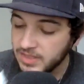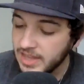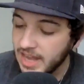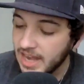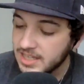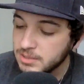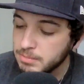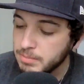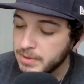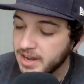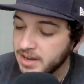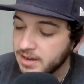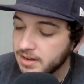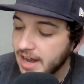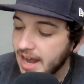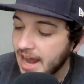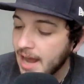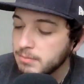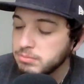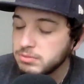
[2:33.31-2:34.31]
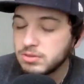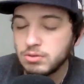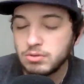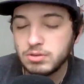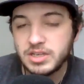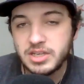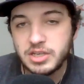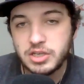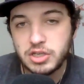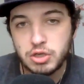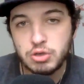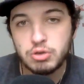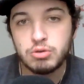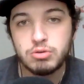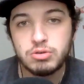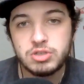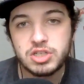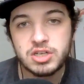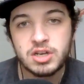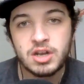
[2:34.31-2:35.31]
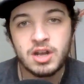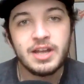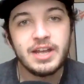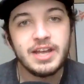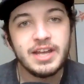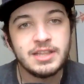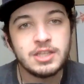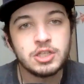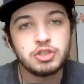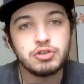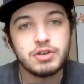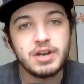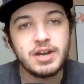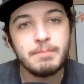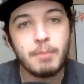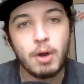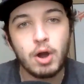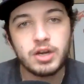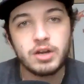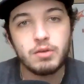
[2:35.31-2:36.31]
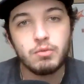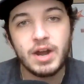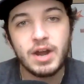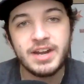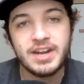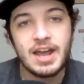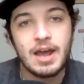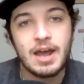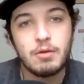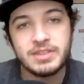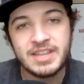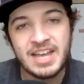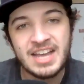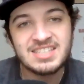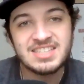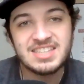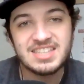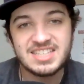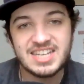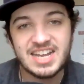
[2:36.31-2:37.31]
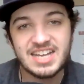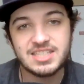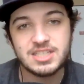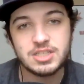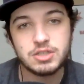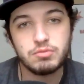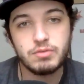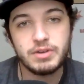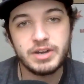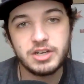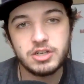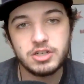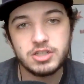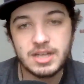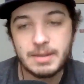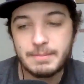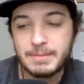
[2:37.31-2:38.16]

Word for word: that's been absolutely huge in the trade market right now, and that's the Texas Rangers.